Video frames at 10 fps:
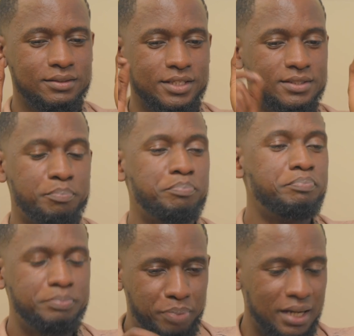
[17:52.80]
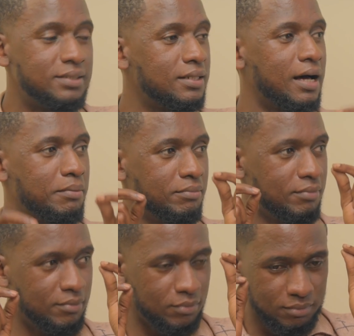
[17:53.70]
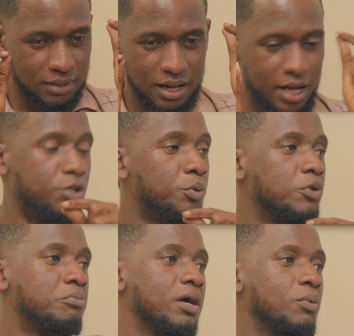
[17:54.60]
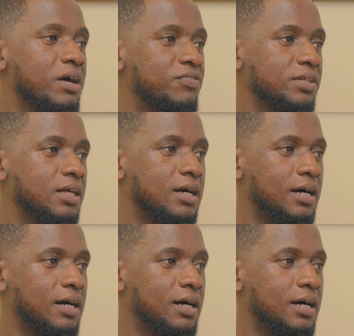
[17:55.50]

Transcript: there's a part I'm arguing with my wife in the